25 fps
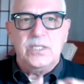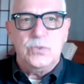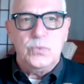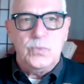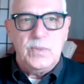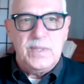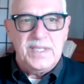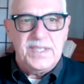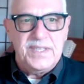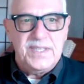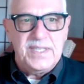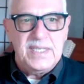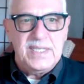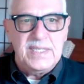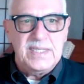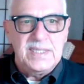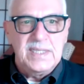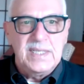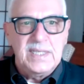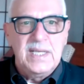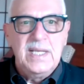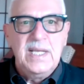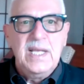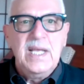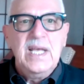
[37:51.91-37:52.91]
with it,
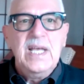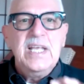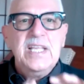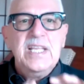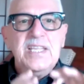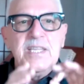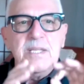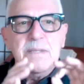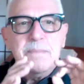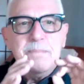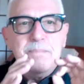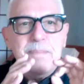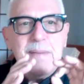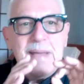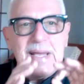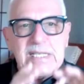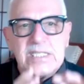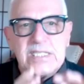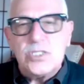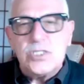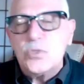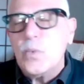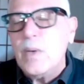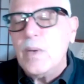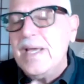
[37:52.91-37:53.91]
the
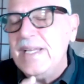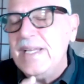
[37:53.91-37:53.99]
best way